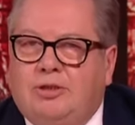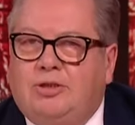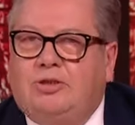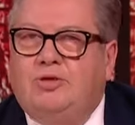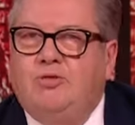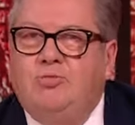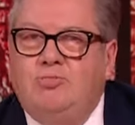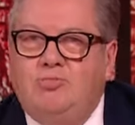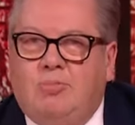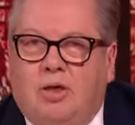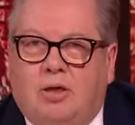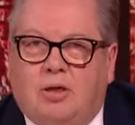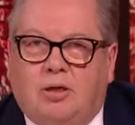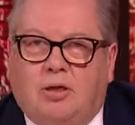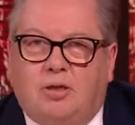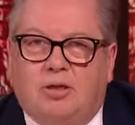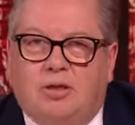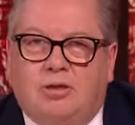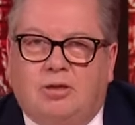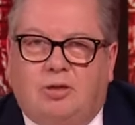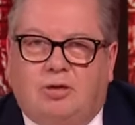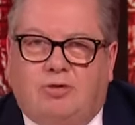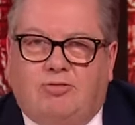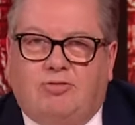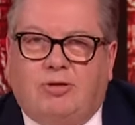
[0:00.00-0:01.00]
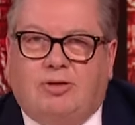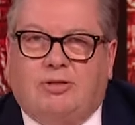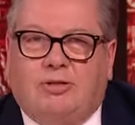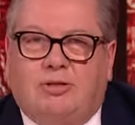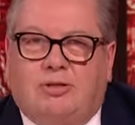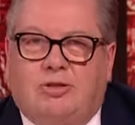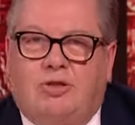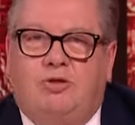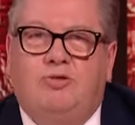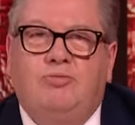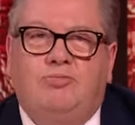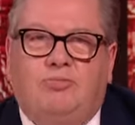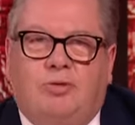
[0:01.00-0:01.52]
doommongers and the Greta
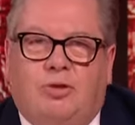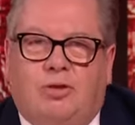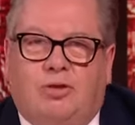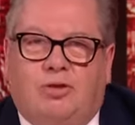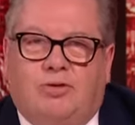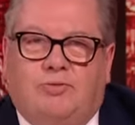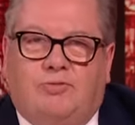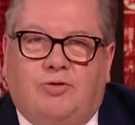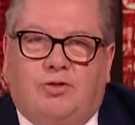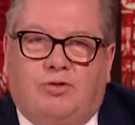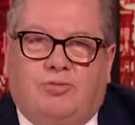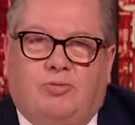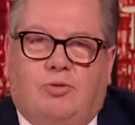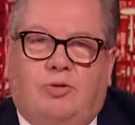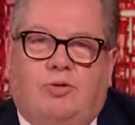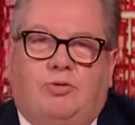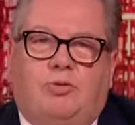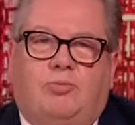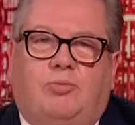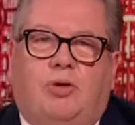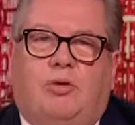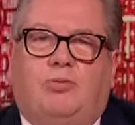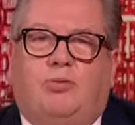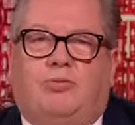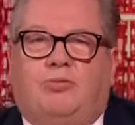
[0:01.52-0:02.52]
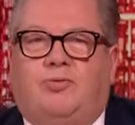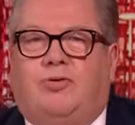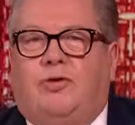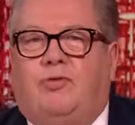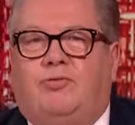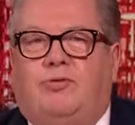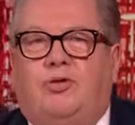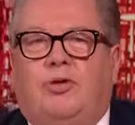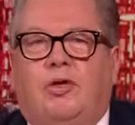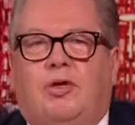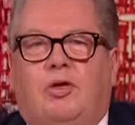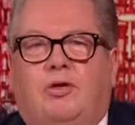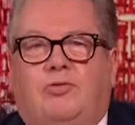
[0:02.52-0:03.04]
Thunbergs of this world, you might be
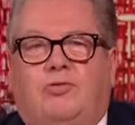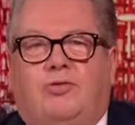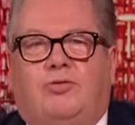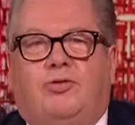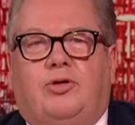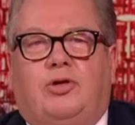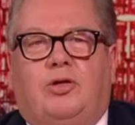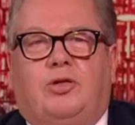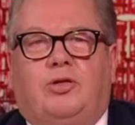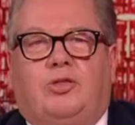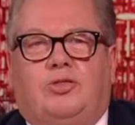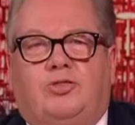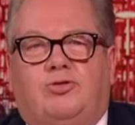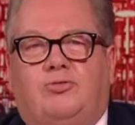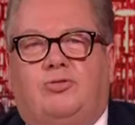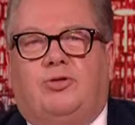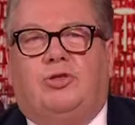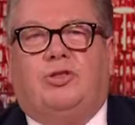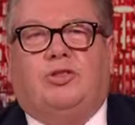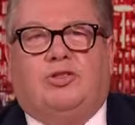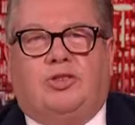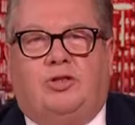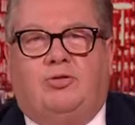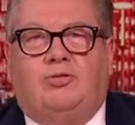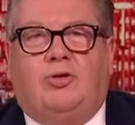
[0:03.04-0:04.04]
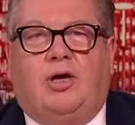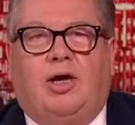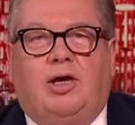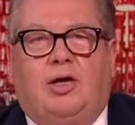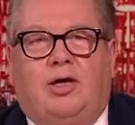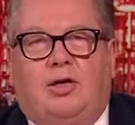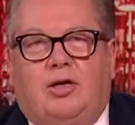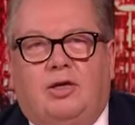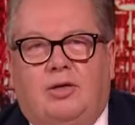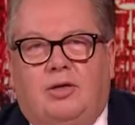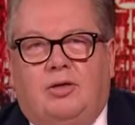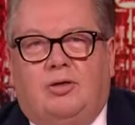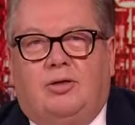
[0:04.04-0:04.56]
forgiven for thinking it's already too late.
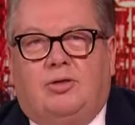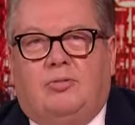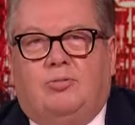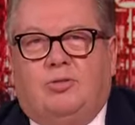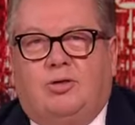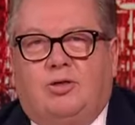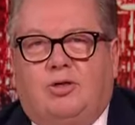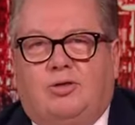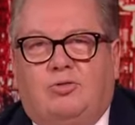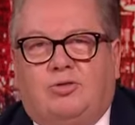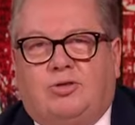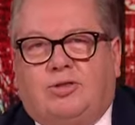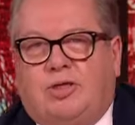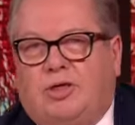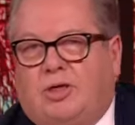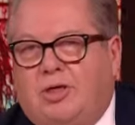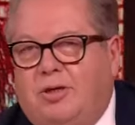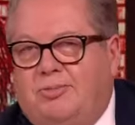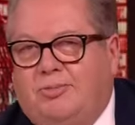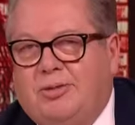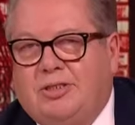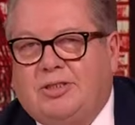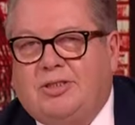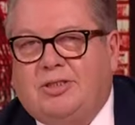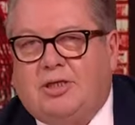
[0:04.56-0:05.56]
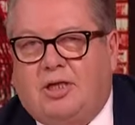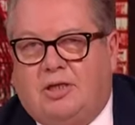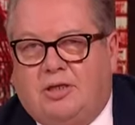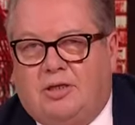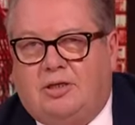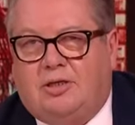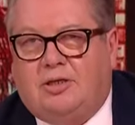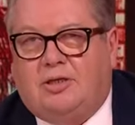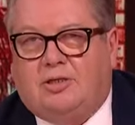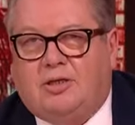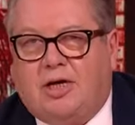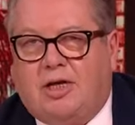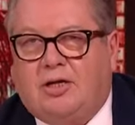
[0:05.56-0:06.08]
But, of course, they keep extending
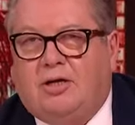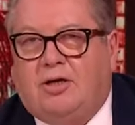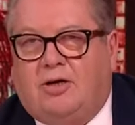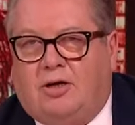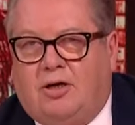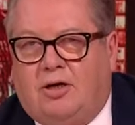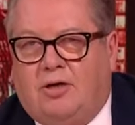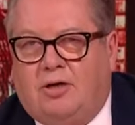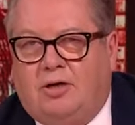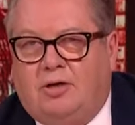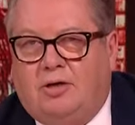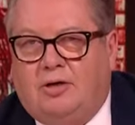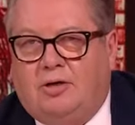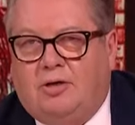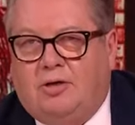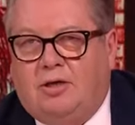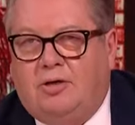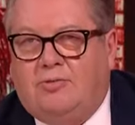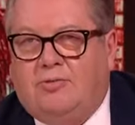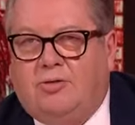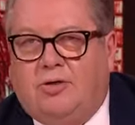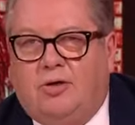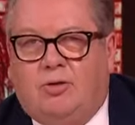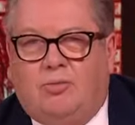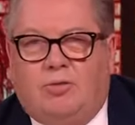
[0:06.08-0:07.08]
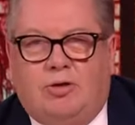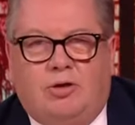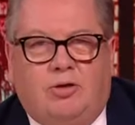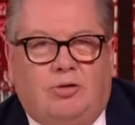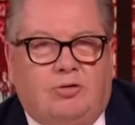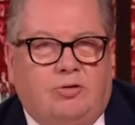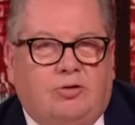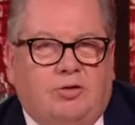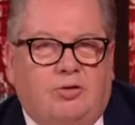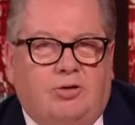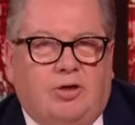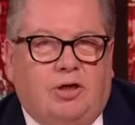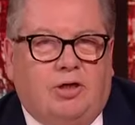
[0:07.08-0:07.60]
the deadline. Even though we're
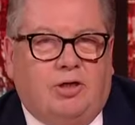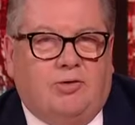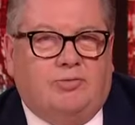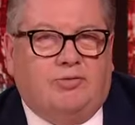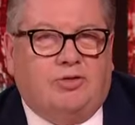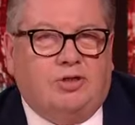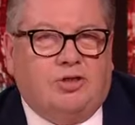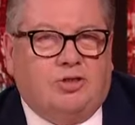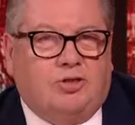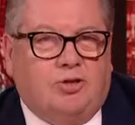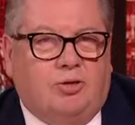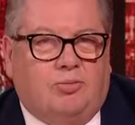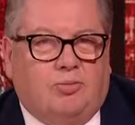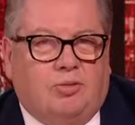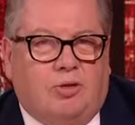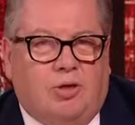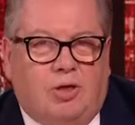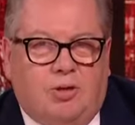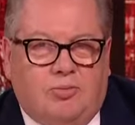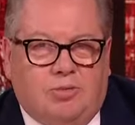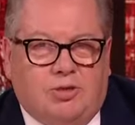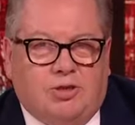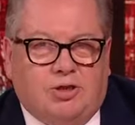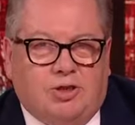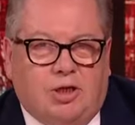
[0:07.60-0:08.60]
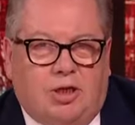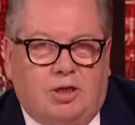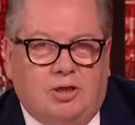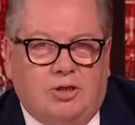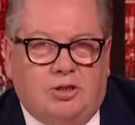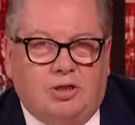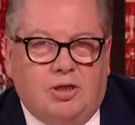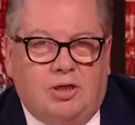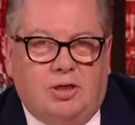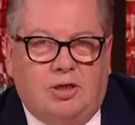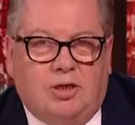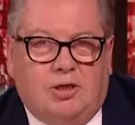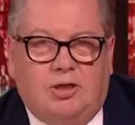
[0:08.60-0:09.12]
not doing enough to stop climate
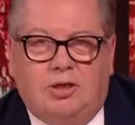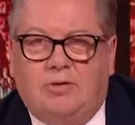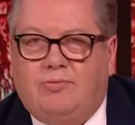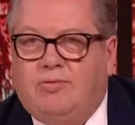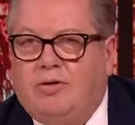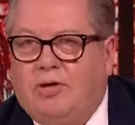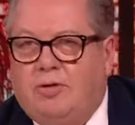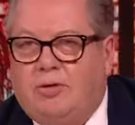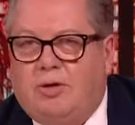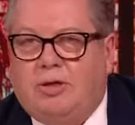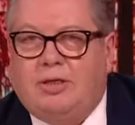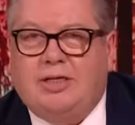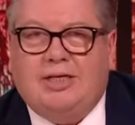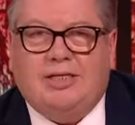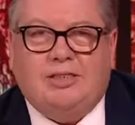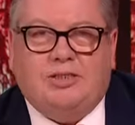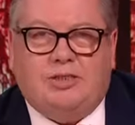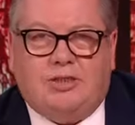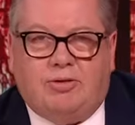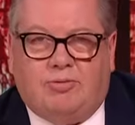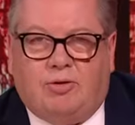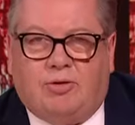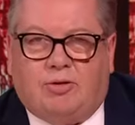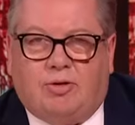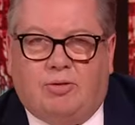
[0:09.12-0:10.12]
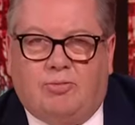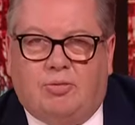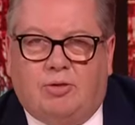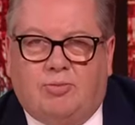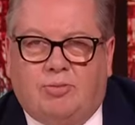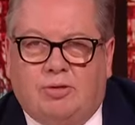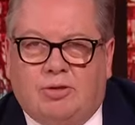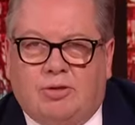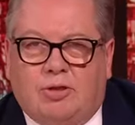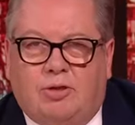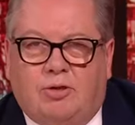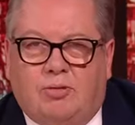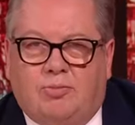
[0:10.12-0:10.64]
change, and even though our net zero
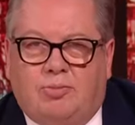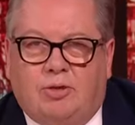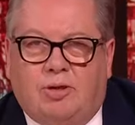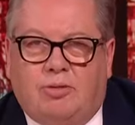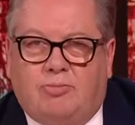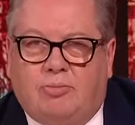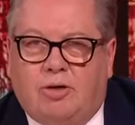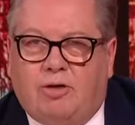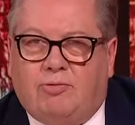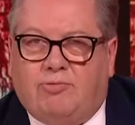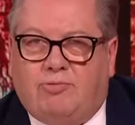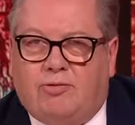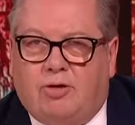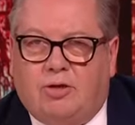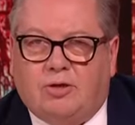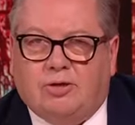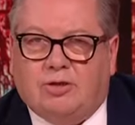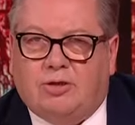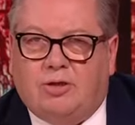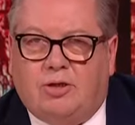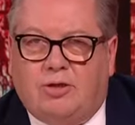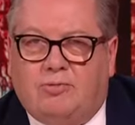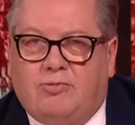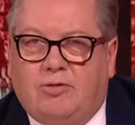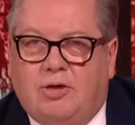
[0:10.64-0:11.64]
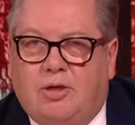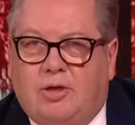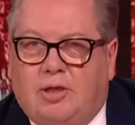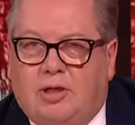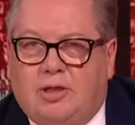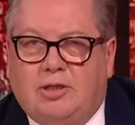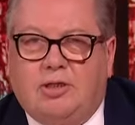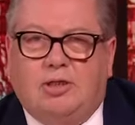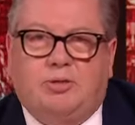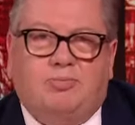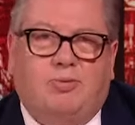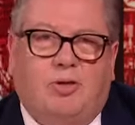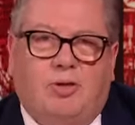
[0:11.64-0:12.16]
commitments aren't being met fast enough,
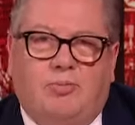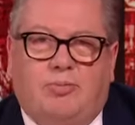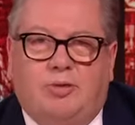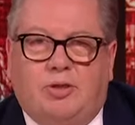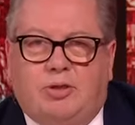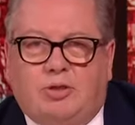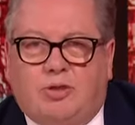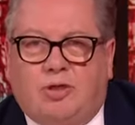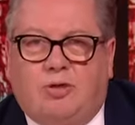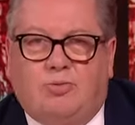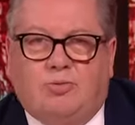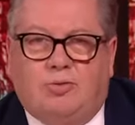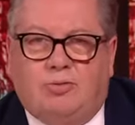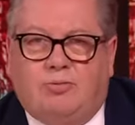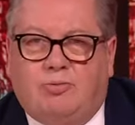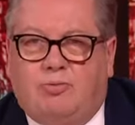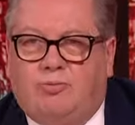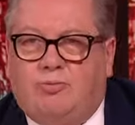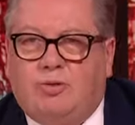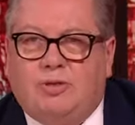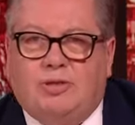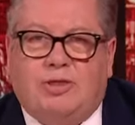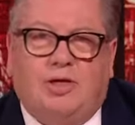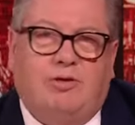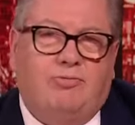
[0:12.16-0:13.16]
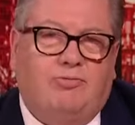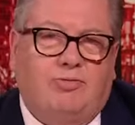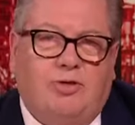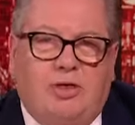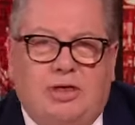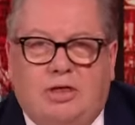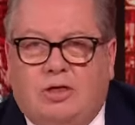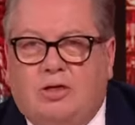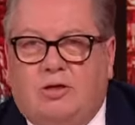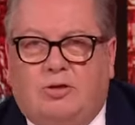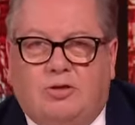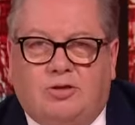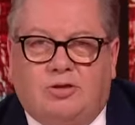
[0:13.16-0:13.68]
and despite being told that we've missed every
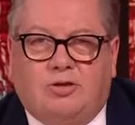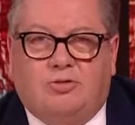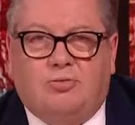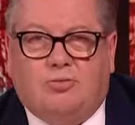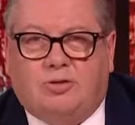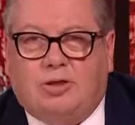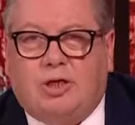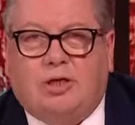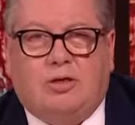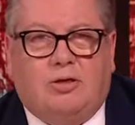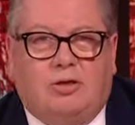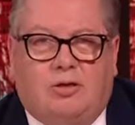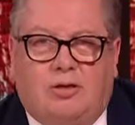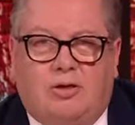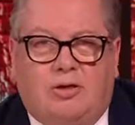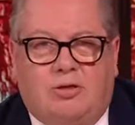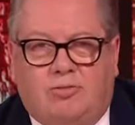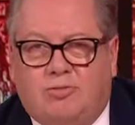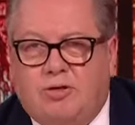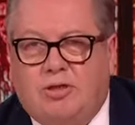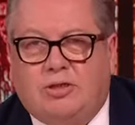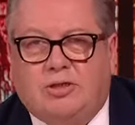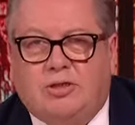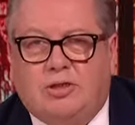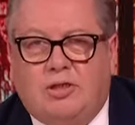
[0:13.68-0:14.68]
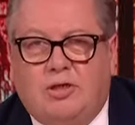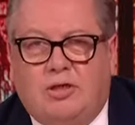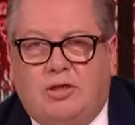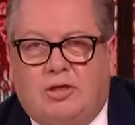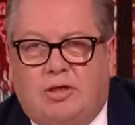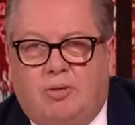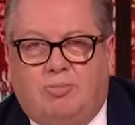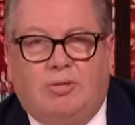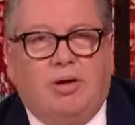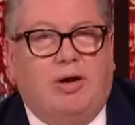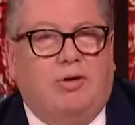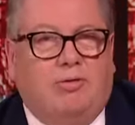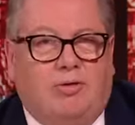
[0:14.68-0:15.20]
ecological deadline there is,
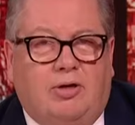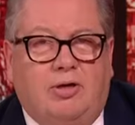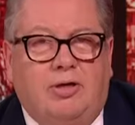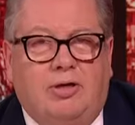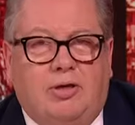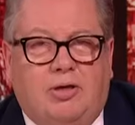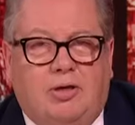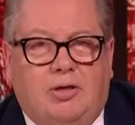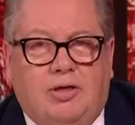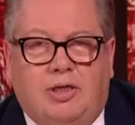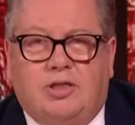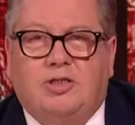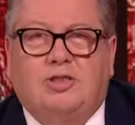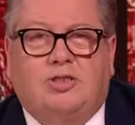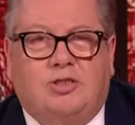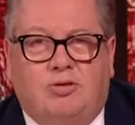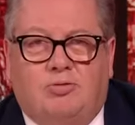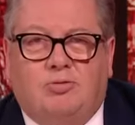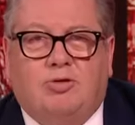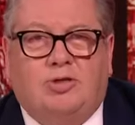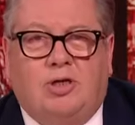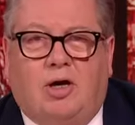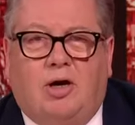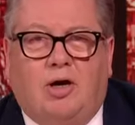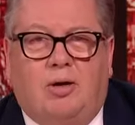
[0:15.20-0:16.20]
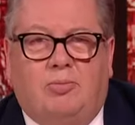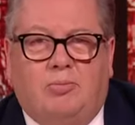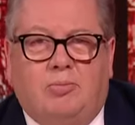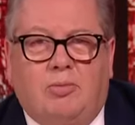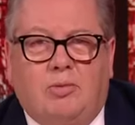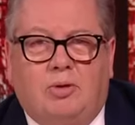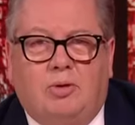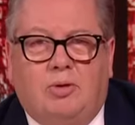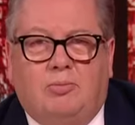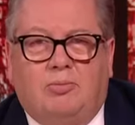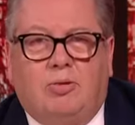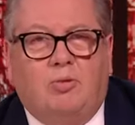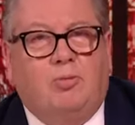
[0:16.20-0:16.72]
apparently there's still time.
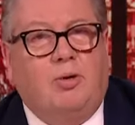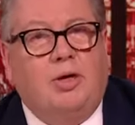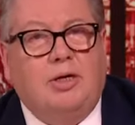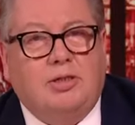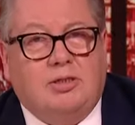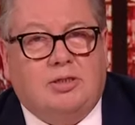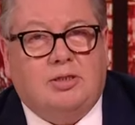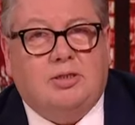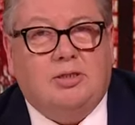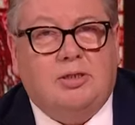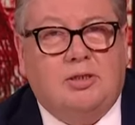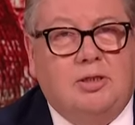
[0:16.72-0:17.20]
But wait,